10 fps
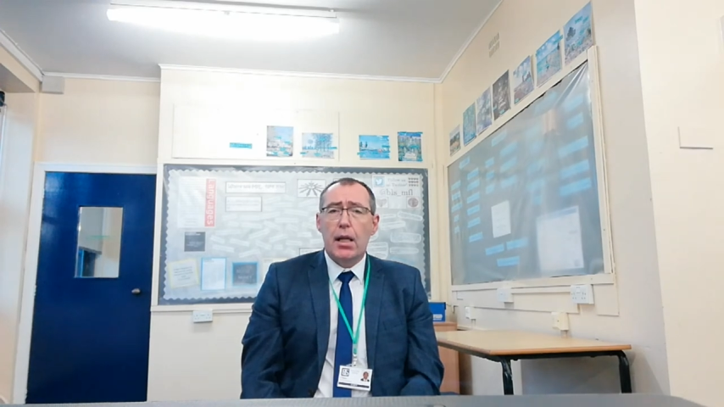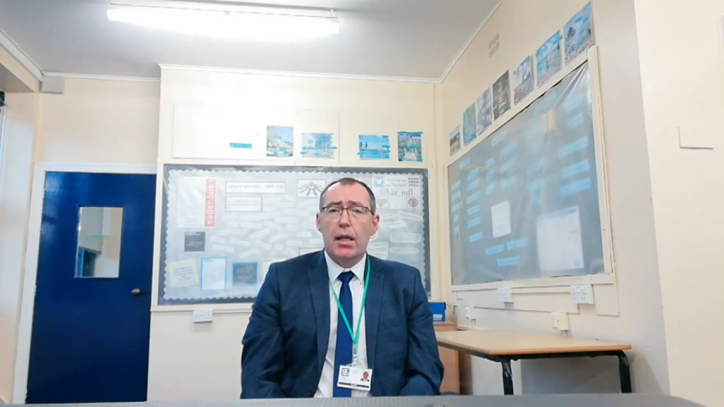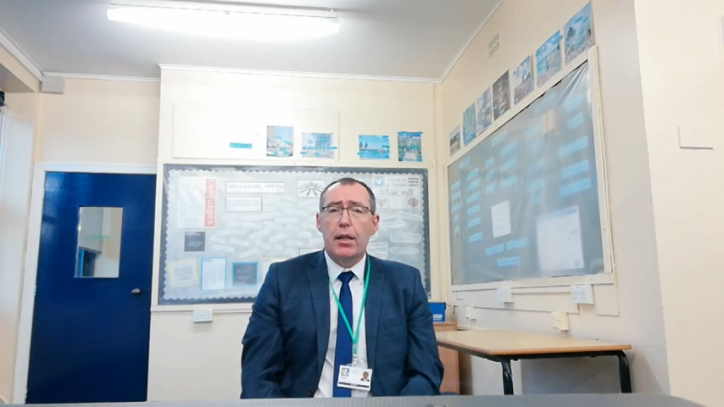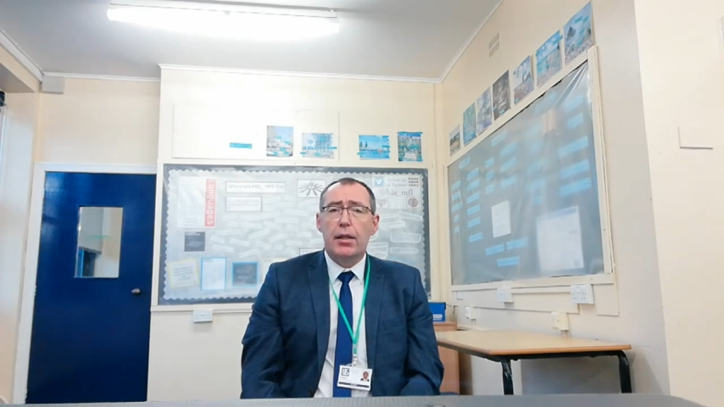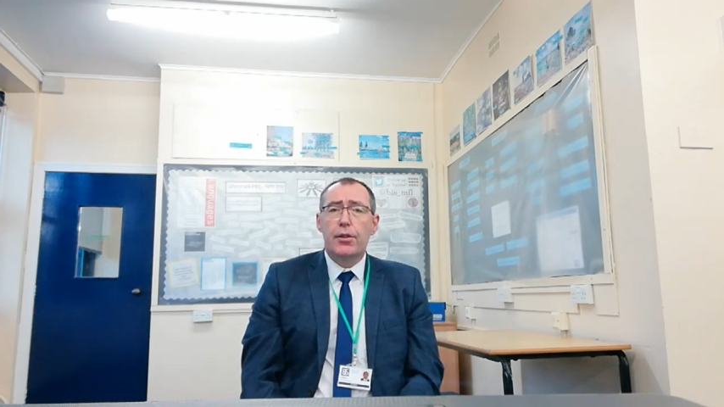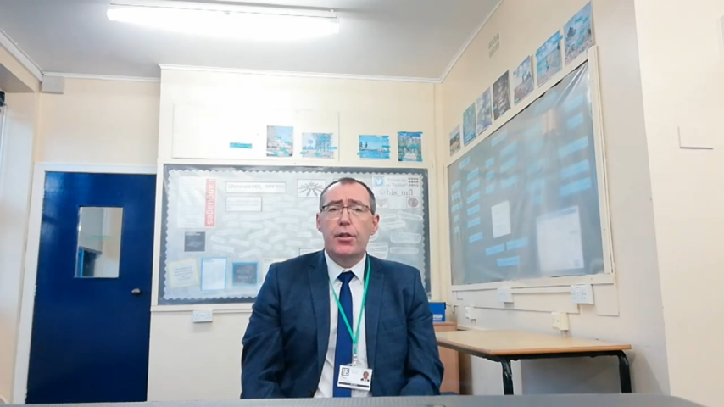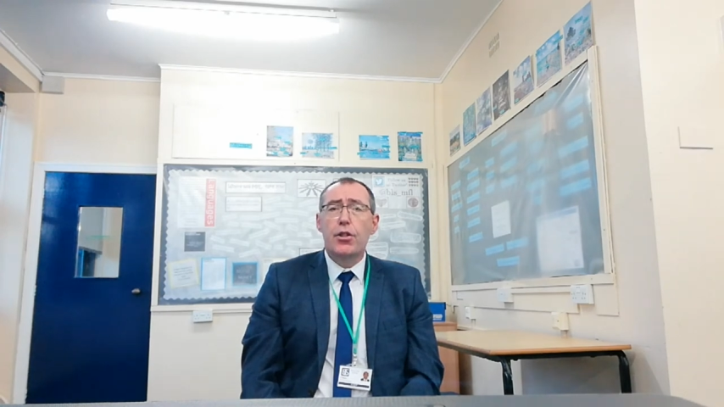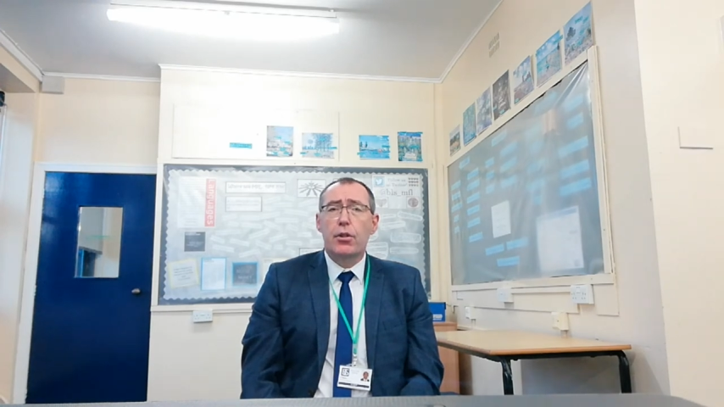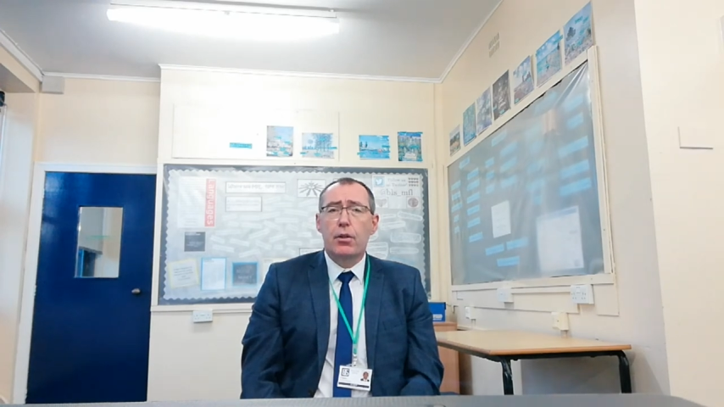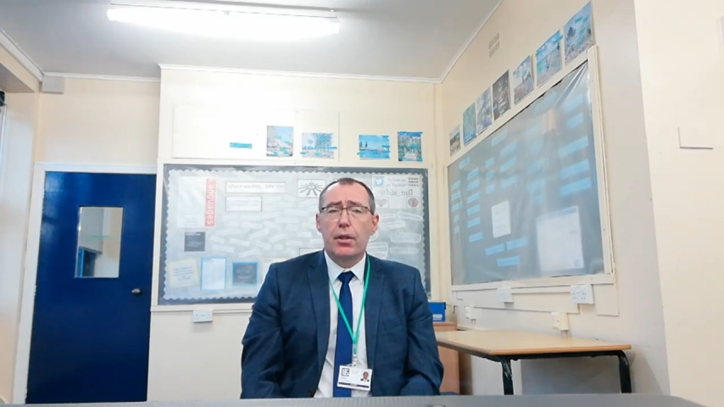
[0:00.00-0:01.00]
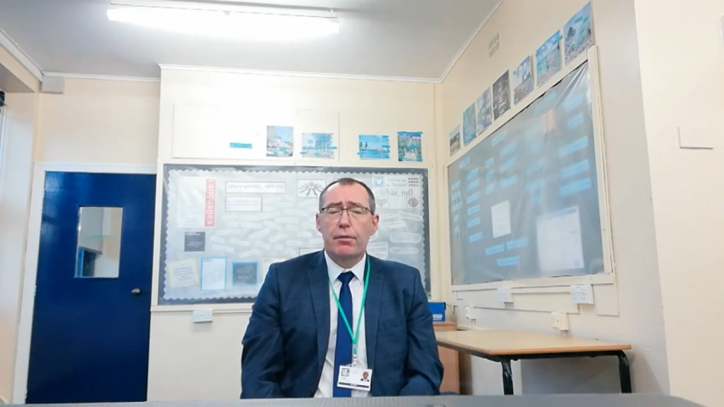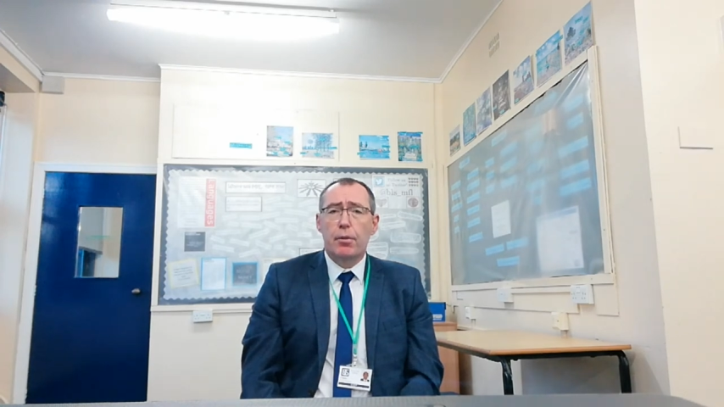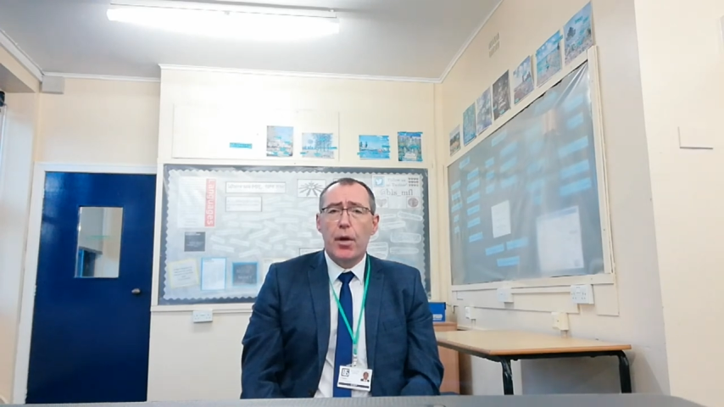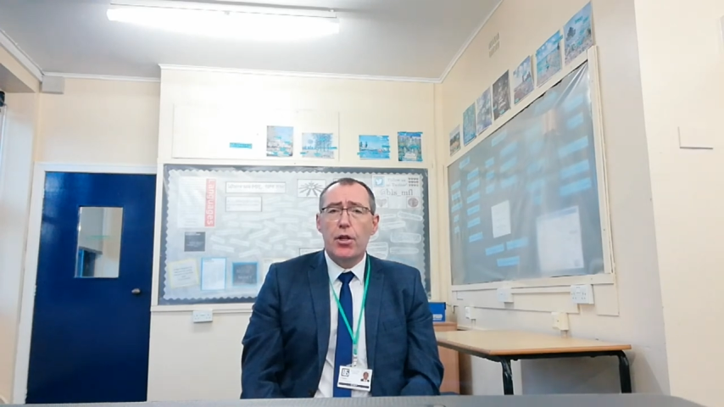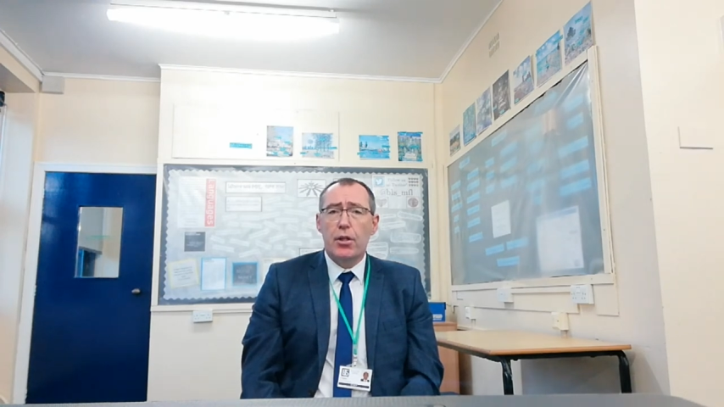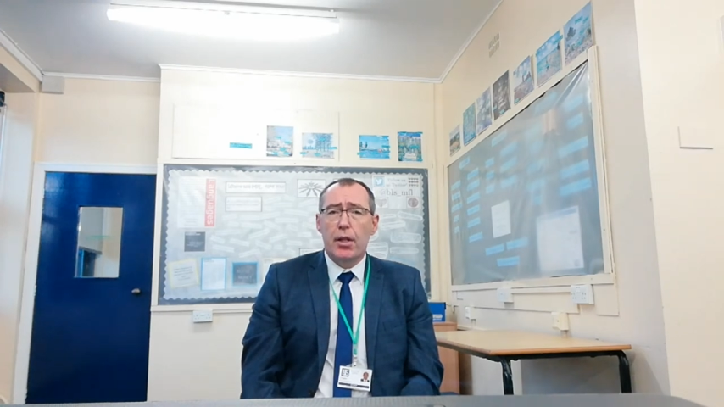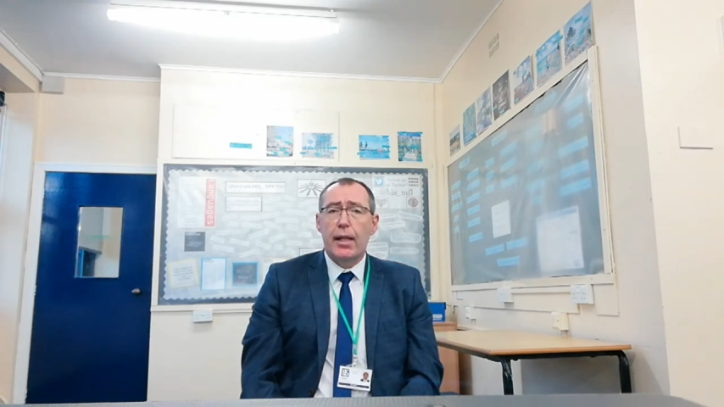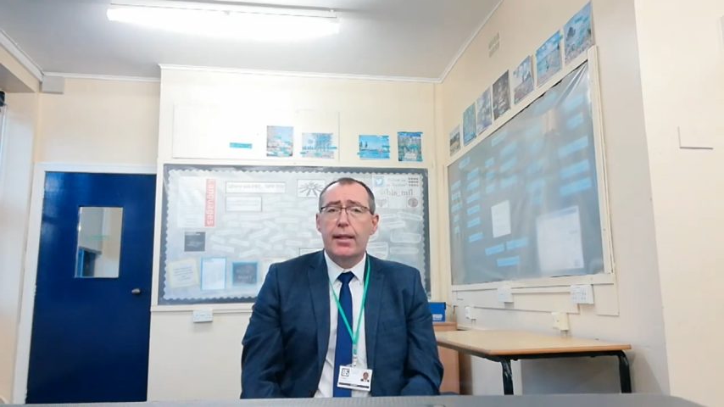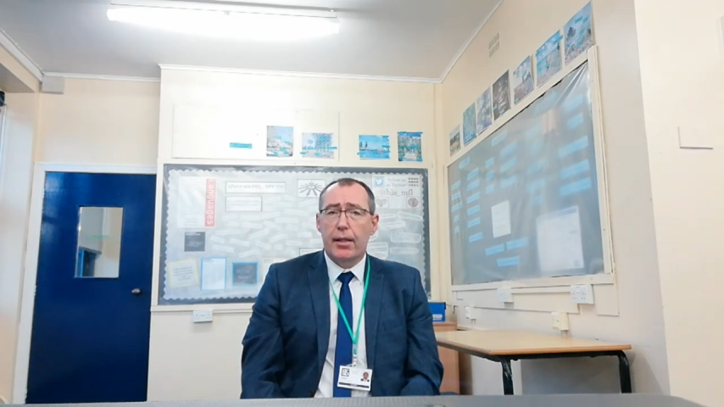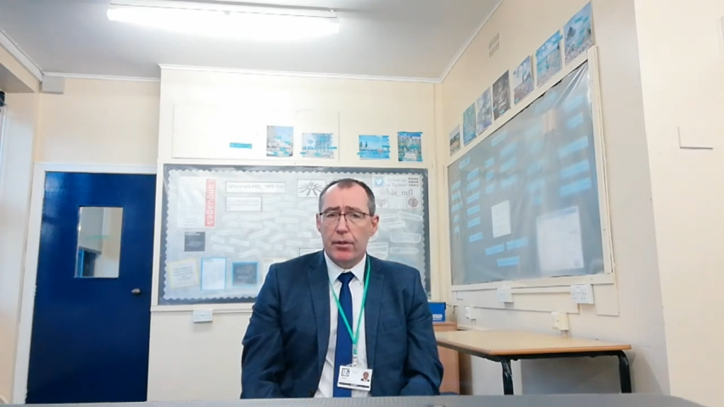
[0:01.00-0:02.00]
and Digital Information
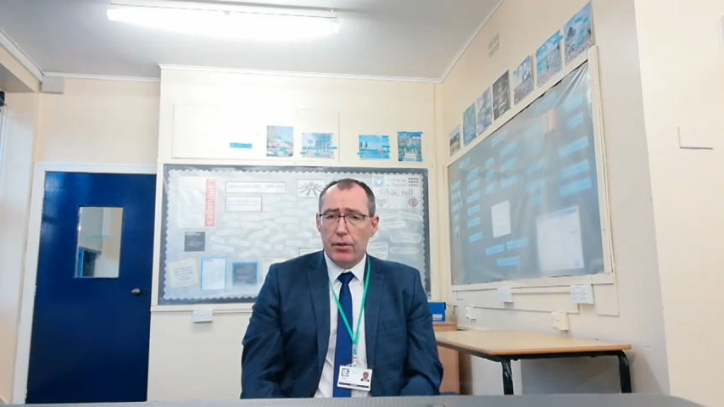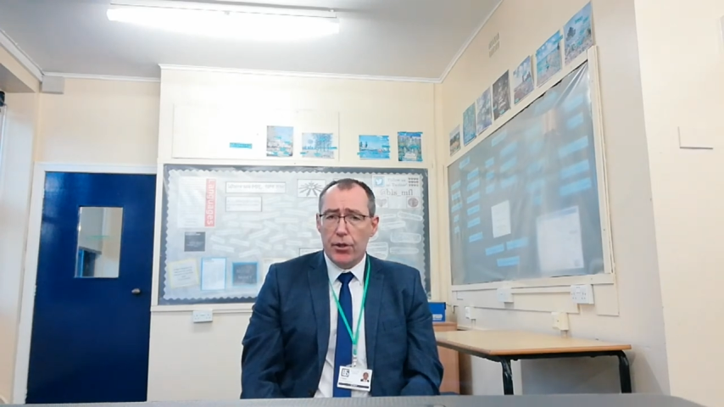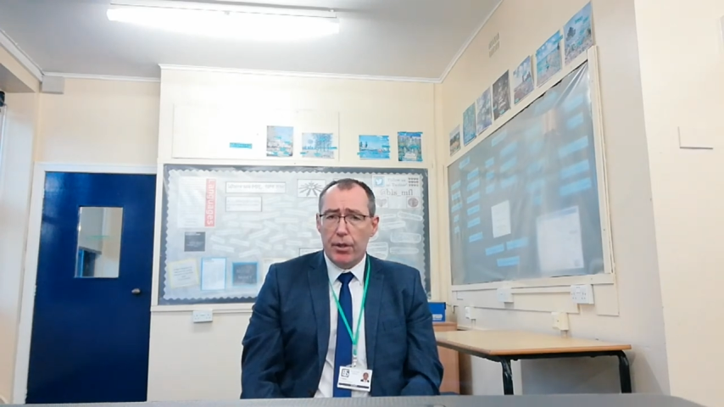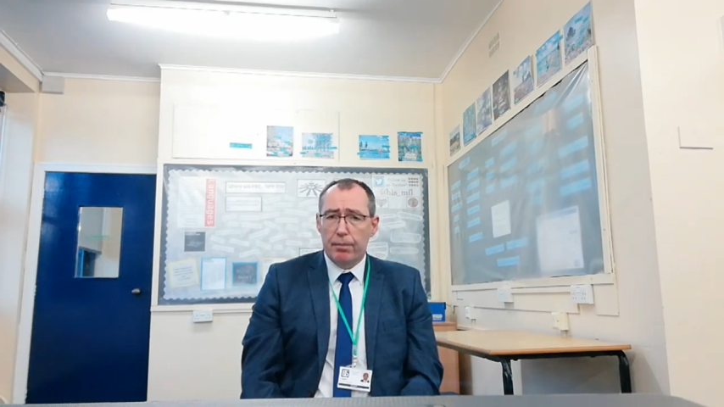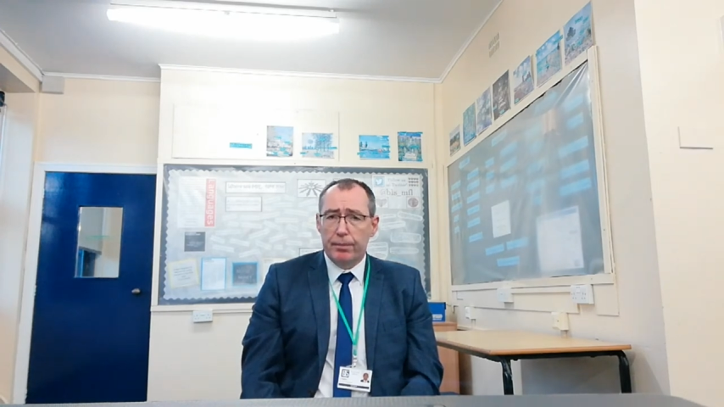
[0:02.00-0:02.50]
Technology.